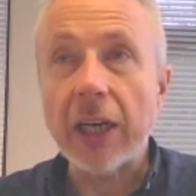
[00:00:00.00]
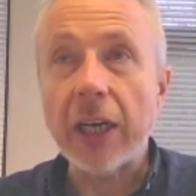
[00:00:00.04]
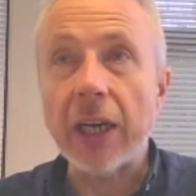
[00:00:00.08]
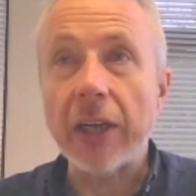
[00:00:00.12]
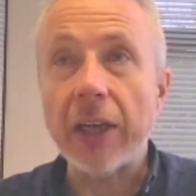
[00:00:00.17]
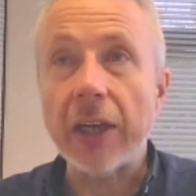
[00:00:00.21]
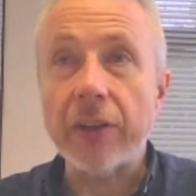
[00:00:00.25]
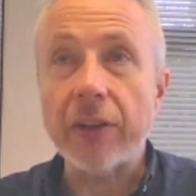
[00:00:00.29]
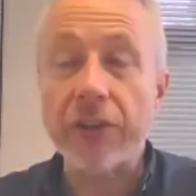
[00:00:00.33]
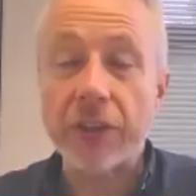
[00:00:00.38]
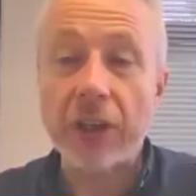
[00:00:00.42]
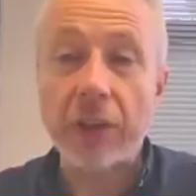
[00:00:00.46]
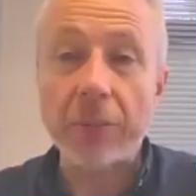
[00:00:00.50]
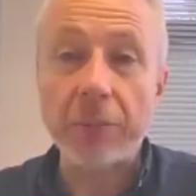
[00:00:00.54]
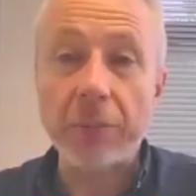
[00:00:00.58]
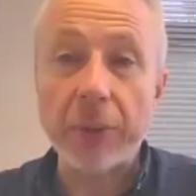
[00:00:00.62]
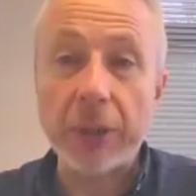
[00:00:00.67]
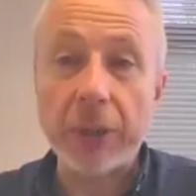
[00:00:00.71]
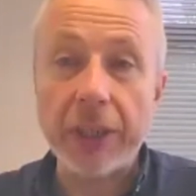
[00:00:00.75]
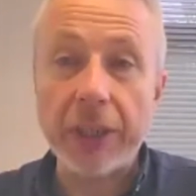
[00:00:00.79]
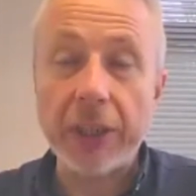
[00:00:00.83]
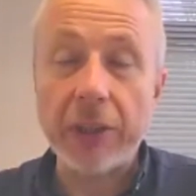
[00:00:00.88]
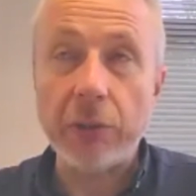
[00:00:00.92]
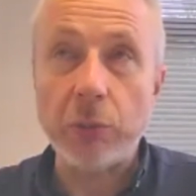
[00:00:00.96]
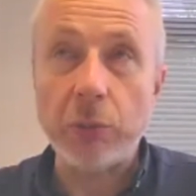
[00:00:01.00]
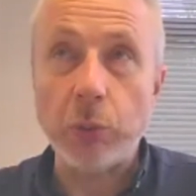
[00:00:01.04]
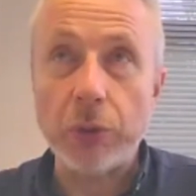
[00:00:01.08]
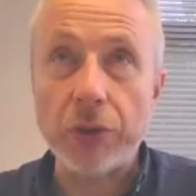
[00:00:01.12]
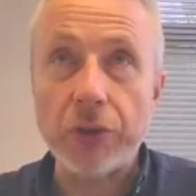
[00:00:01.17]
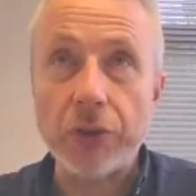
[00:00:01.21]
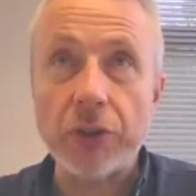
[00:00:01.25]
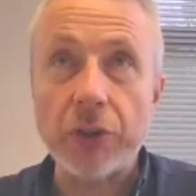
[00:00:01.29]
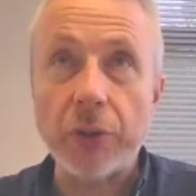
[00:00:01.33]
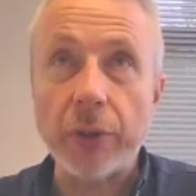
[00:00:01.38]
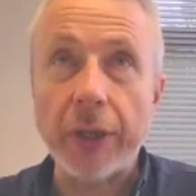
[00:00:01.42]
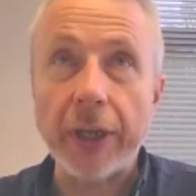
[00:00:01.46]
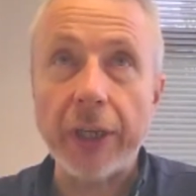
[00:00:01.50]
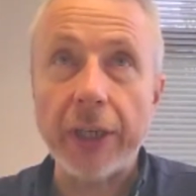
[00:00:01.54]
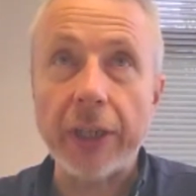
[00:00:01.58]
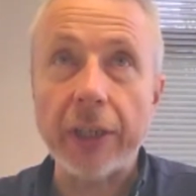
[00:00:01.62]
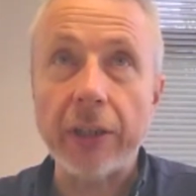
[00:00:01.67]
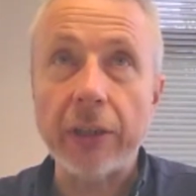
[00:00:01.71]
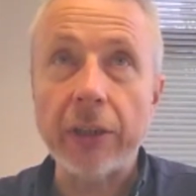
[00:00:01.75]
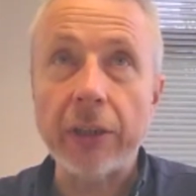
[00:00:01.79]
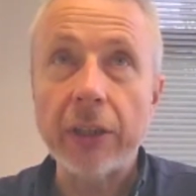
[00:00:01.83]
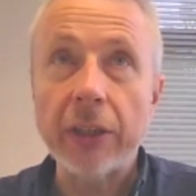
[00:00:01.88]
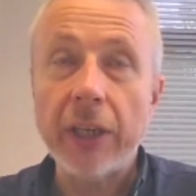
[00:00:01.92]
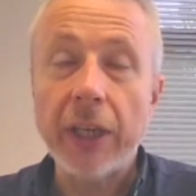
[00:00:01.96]
this company was
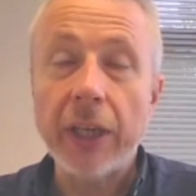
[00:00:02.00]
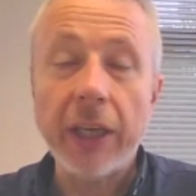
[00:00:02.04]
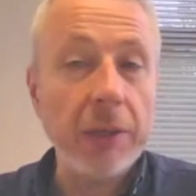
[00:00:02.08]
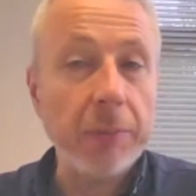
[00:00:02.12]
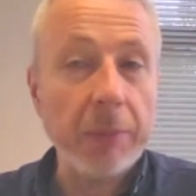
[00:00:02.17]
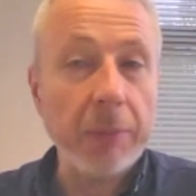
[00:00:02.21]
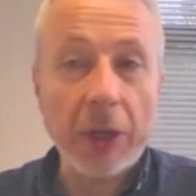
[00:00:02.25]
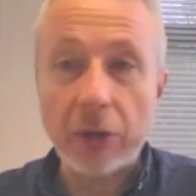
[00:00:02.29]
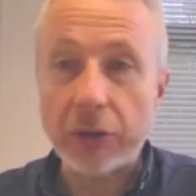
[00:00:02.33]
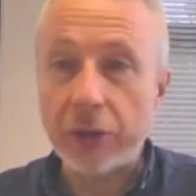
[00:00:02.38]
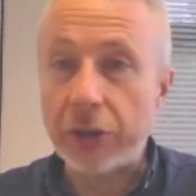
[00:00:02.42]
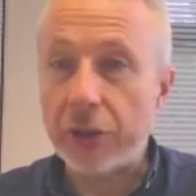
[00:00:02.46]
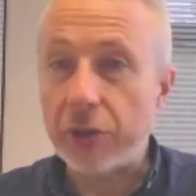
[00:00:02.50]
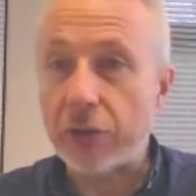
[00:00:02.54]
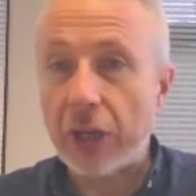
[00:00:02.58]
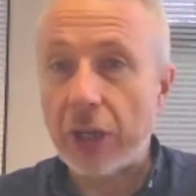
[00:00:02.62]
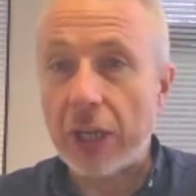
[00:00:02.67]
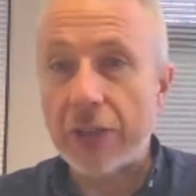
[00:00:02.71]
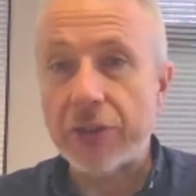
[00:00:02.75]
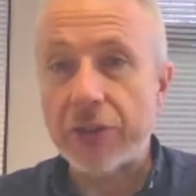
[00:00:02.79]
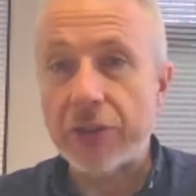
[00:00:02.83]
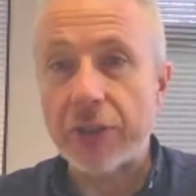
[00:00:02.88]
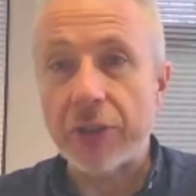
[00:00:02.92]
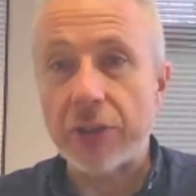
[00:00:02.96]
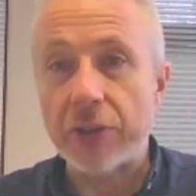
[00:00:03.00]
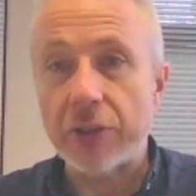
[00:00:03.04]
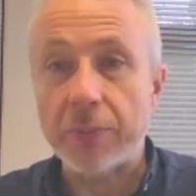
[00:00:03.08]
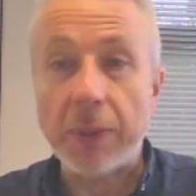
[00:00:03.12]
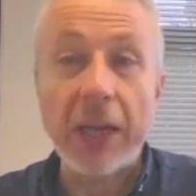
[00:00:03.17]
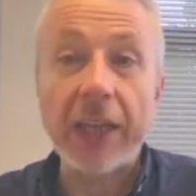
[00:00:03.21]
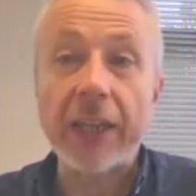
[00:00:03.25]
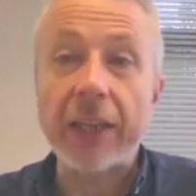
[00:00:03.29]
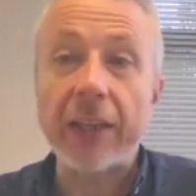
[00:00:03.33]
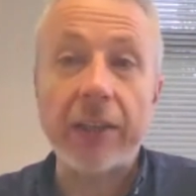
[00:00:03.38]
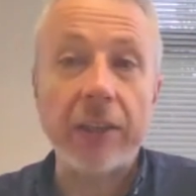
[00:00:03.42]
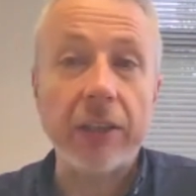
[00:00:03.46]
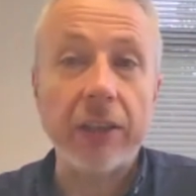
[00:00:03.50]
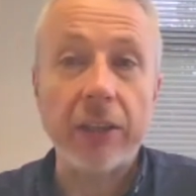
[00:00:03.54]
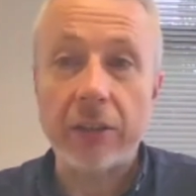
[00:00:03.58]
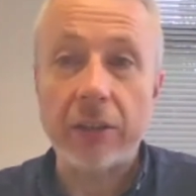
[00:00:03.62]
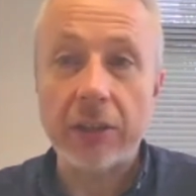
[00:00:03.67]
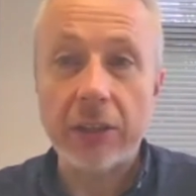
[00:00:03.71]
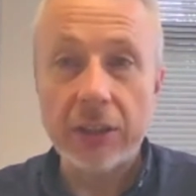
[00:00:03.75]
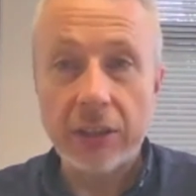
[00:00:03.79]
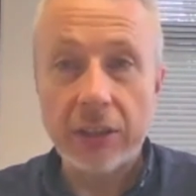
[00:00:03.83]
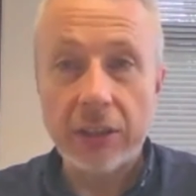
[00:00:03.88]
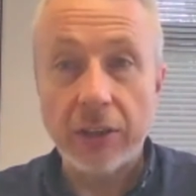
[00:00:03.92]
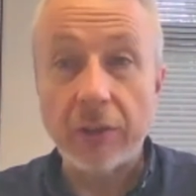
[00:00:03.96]
doing email newsletters back in the
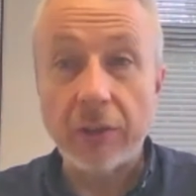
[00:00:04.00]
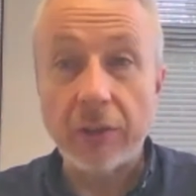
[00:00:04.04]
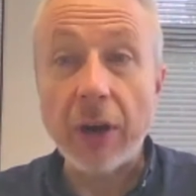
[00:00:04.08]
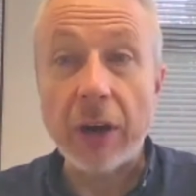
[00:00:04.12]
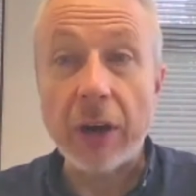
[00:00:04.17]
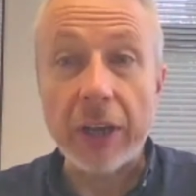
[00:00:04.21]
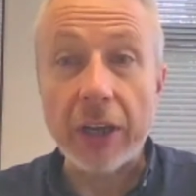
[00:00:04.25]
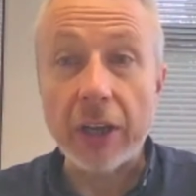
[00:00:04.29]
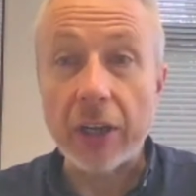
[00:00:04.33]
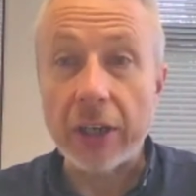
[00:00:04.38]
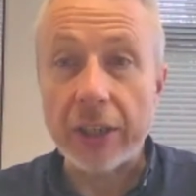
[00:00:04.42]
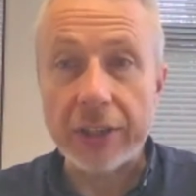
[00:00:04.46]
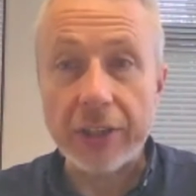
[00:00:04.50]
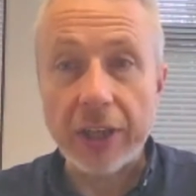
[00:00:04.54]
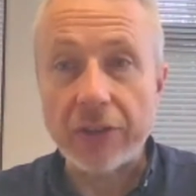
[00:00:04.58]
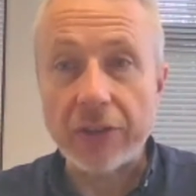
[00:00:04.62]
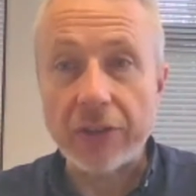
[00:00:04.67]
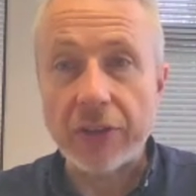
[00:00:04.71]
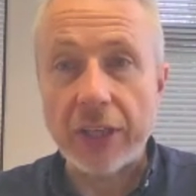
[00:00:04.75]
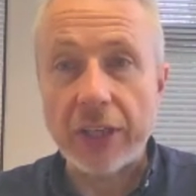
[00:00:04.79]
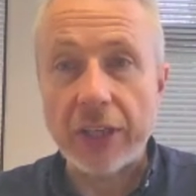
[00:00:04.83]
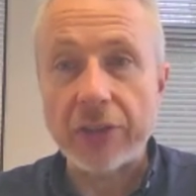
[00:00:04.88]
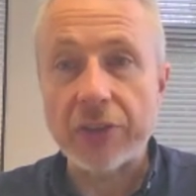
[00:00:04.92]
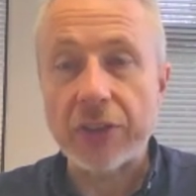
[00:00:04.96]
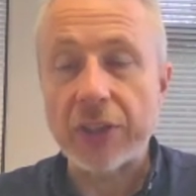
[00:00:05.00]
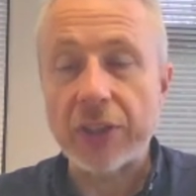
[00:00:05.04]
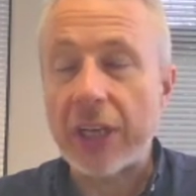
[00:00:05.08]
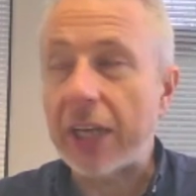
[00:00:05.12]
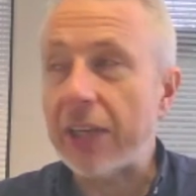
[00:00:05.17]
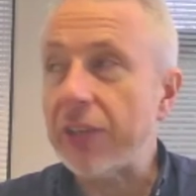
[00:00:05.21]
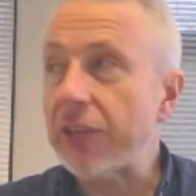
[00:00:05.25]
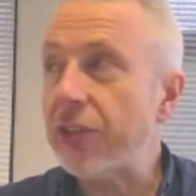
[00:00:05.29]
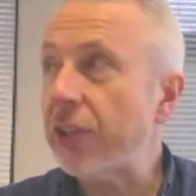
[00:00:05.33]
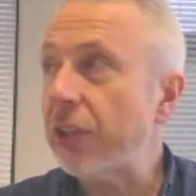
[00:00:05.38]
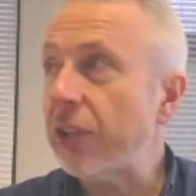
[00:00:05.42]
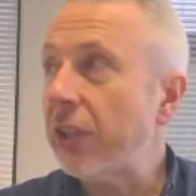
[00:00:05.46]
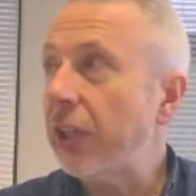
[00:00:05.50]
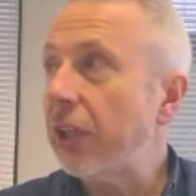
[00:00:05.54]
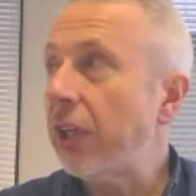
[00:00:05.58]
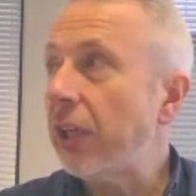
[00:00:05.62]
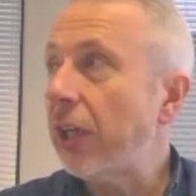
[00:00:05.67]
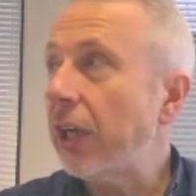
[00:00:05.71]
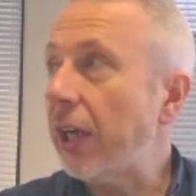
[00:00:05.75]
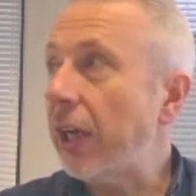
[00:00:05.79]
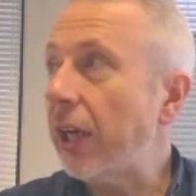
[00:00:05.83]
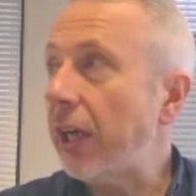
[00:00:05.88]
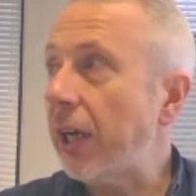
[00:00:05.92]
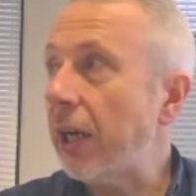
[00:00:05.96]
very early days of the internet,
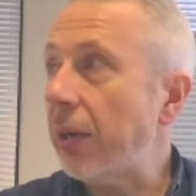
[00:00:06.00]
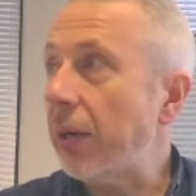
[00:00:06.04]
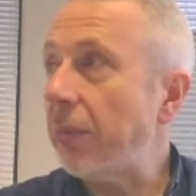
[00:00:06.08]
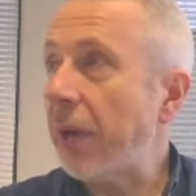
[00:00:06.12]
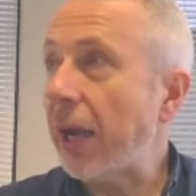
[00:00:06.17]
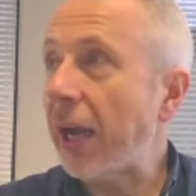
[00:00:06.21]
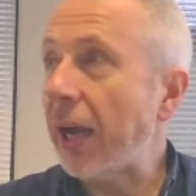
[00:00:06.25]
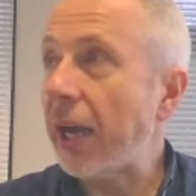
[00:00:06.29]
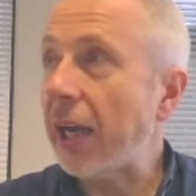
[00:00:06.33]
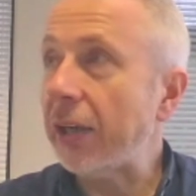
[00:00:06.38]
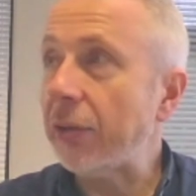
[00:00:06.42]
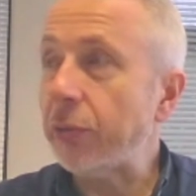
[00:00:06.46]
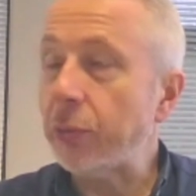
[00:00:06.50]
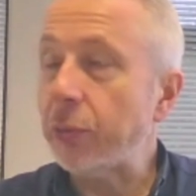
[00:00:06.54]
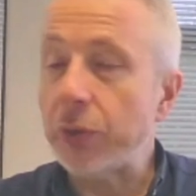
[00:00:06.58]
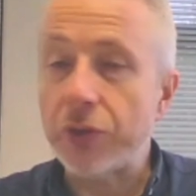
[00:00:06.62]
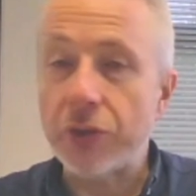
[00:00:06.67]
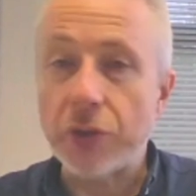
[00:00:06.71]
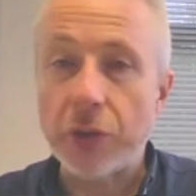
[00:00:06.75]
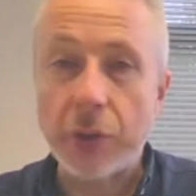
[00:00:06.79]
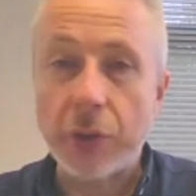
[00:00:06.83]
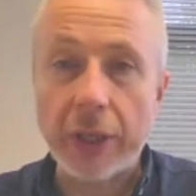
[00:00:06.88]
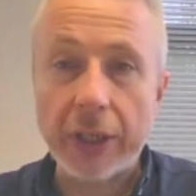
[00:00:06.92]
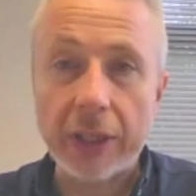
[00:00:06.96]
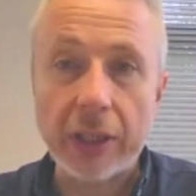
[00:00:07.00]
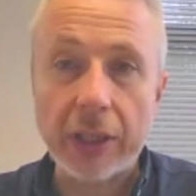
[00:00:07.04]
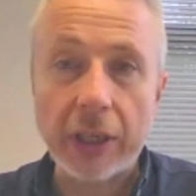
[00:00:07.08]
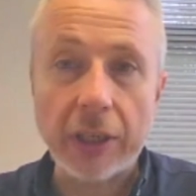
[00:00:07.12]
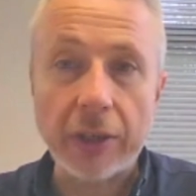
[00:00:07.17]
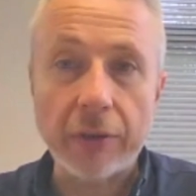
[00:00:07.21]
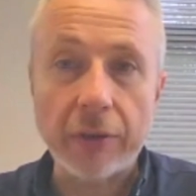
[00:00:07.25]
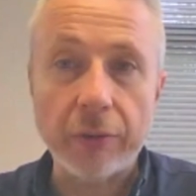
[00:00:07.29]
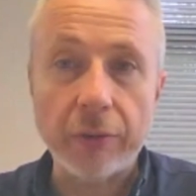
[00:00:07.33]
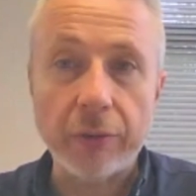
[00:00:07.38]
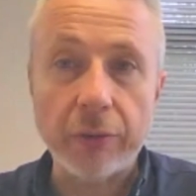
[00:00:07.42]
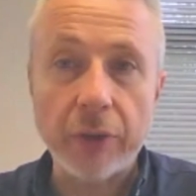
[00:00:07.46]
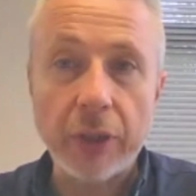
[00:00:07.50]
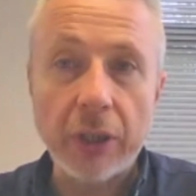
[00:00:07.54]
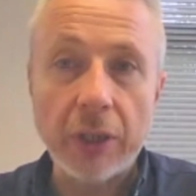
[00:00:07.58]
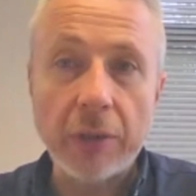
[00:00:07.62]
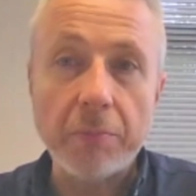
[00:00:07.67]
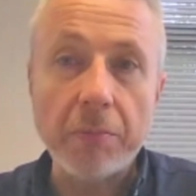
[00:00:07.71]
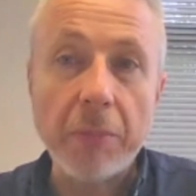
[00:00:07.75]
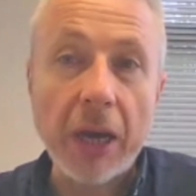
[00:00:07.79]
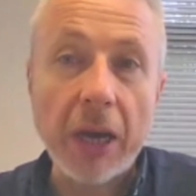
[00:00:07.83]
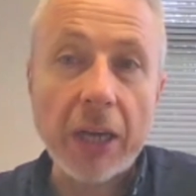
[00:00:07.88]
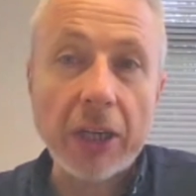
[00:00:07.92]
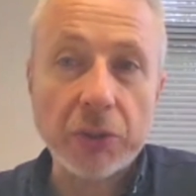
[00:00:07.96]
and was doing kind of
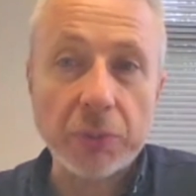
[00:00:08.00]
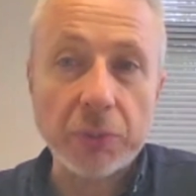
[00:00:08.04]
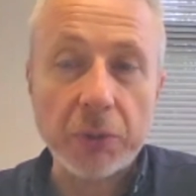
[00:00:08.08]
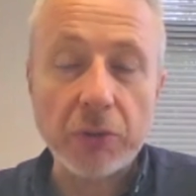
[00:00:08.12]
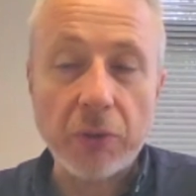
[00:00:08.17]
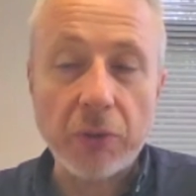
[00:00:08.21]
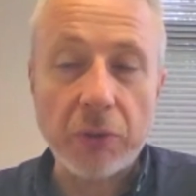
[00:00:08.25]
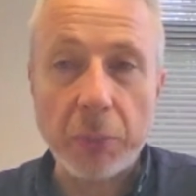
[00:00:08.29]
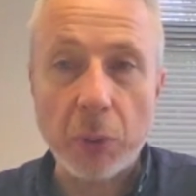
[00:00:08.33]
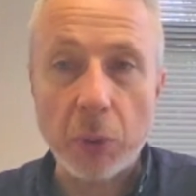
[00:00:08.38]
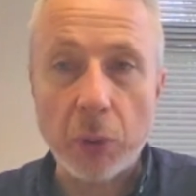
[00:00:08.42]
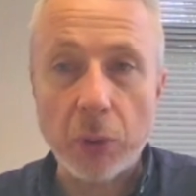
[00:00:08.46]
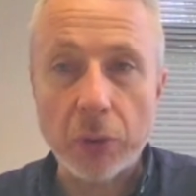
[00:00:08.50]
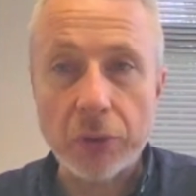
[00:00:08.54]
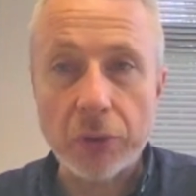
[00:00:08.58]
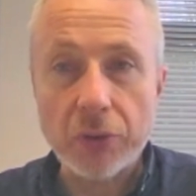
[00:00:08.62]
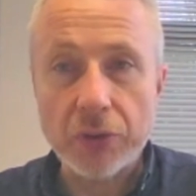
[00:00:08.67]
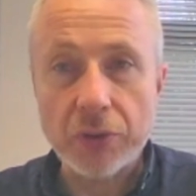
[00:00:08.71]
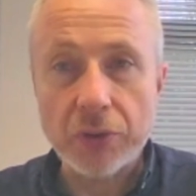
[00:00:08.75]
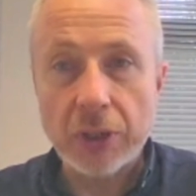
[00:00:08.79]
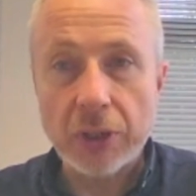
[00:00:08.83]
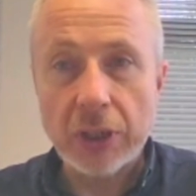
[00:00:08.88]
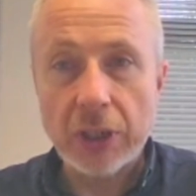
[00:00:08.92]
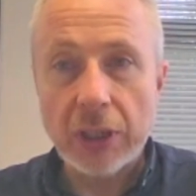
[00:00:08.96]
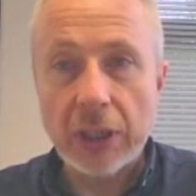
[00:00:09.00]
management reports.